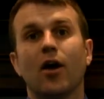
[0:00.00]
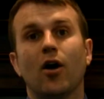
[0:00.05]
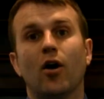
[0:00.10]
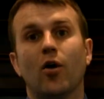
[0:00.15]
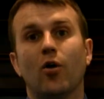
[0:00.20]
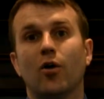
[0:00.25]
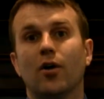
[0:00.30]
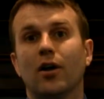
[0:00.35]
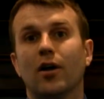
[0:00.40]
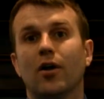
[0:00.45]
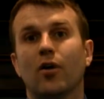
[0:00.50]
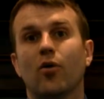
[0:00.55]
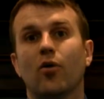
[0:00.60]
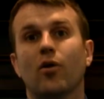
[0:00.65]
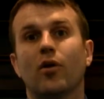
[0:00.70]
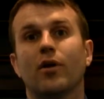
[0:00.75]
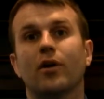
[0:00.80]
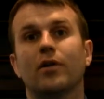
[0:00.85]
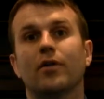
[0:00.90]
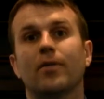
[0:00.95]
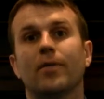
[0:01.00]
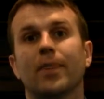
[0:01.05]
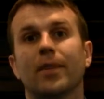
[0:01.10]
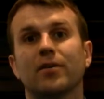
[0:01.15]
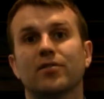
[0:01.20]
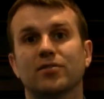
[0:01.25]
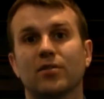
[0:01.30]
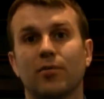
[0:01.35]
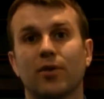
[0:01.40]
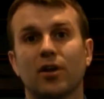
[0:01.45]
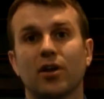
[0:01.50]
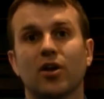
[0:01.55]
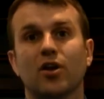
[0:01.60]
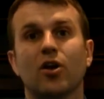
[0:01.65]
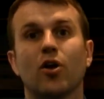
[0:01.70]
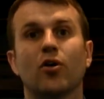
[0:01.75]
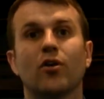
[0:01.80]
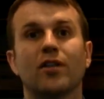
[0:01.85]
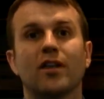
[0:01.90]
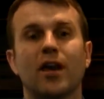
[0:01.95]
or someone could
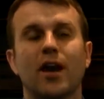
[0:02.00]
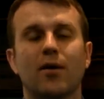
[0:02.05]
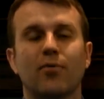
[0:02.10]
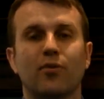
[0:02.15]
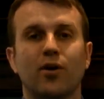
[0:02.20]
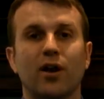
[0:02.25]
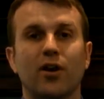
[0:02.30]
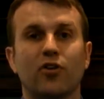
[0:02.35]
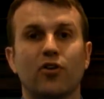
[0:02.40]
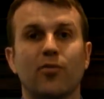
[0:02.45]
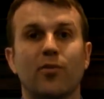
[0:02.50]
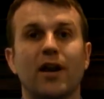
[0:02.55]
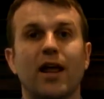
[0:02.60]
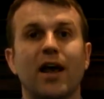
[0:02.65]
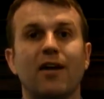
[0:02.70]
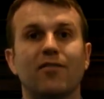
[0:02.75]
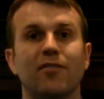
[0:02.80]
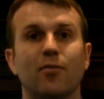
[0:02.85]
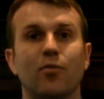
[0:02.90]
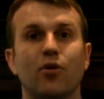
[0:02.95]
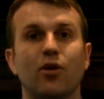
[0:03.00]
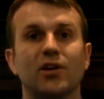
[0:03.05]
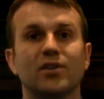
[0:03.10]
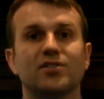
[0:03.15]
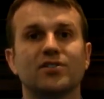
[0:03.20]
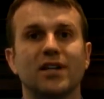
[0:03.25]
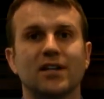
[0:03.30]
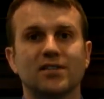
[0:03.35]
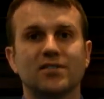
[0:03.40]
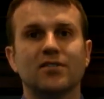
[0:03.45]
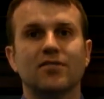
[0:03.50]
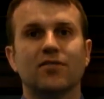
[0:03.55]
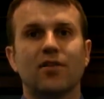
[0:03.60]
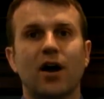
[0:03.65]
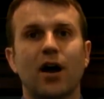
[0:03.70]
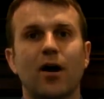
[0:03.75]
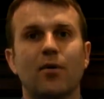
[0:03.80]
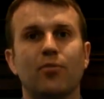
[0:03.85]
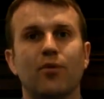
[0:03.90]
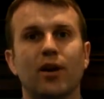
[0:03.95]
go to the operating room and have a more extensive
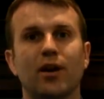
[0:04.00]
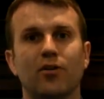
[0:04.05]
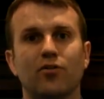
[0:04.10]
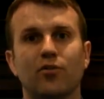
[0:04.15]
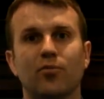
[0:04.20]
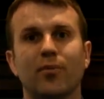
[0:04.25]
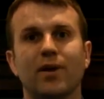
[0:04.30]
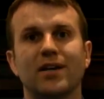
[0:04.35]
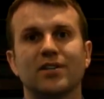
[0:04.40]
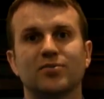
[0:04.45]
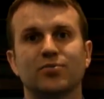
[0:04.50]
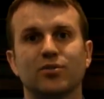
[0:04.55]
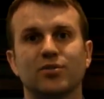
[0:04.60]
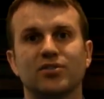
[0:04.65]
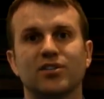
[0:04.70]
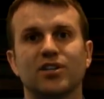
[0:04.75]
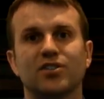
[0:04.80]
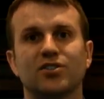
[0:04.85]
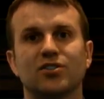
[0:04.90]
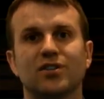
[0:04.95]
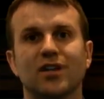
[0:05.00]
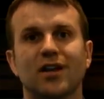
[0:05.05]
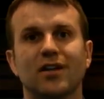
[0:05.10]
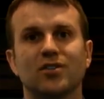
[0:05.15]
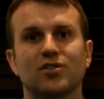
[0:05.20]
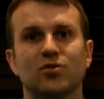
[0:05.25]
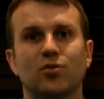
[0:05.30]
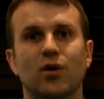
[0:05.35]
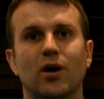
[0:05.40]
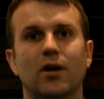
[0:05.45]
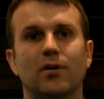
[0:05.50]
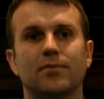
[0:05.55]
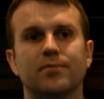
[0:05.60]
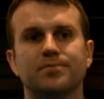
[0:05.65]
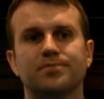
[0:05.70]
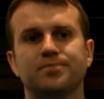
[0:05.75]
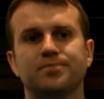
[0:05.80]
operating room-based procedure done as well.